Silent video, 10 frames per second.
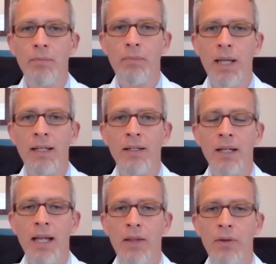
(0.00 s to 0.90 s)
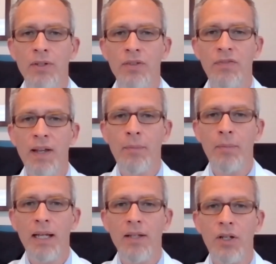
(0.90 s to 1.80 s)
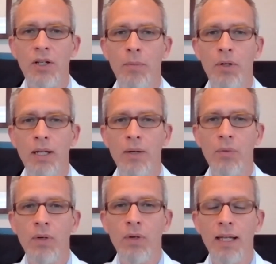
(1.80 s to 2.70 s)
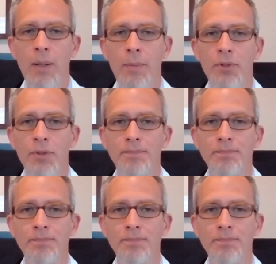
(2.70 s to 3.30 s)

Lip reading: banding together as a family, as a community, really helps